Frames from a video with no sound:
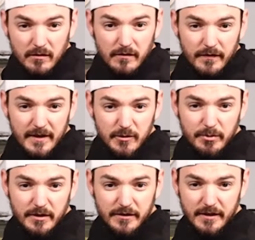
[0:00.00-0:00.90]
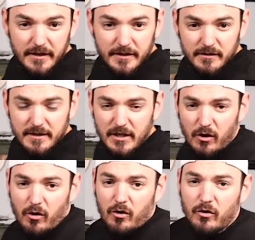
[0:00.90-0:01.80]
These books here
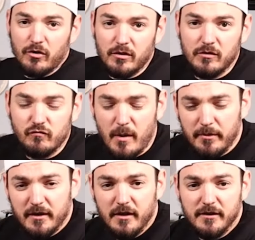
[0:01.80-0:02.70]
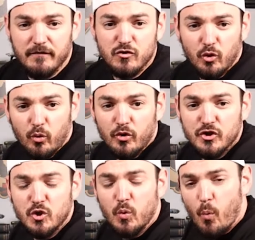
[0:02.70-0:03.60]
are replicas of George
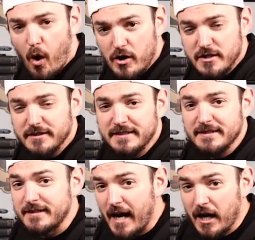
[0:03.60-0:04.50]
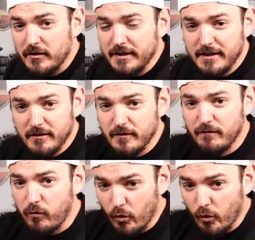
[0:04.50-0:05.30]
Washington's diaries, four